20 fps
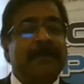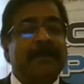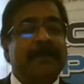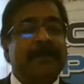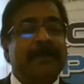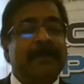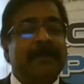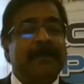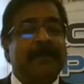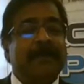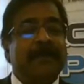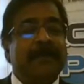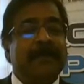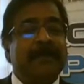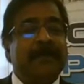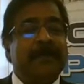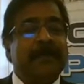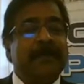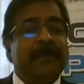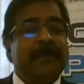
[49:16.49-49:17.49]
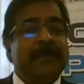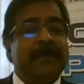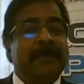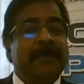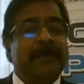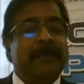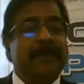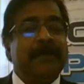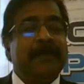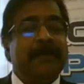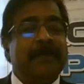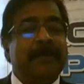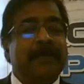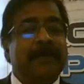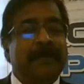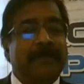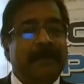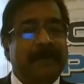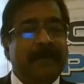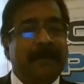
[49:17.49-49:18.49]

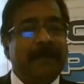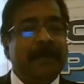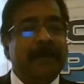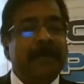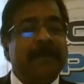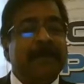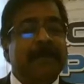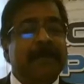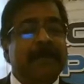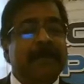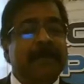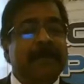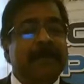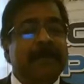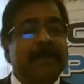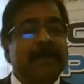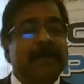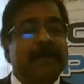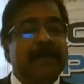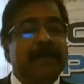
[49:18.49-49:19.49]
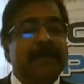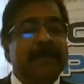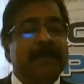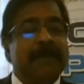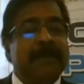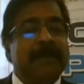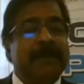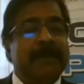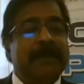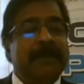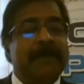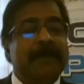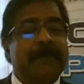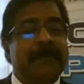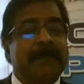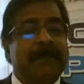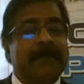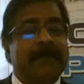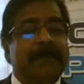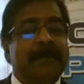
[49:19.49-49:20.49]

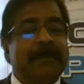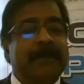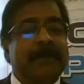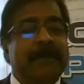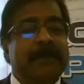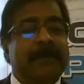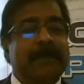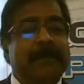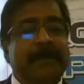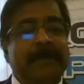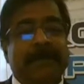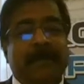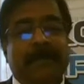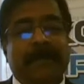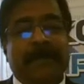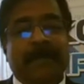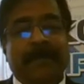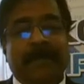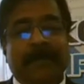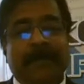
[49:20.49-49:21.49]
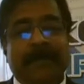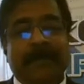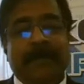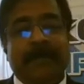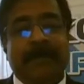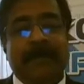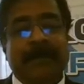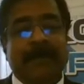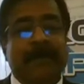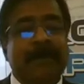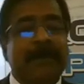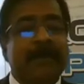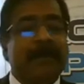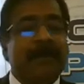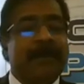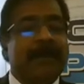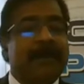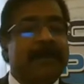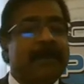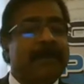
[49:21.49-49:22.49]

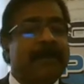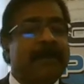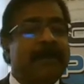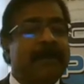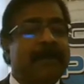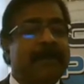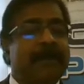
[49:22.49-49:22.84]
(not speaking)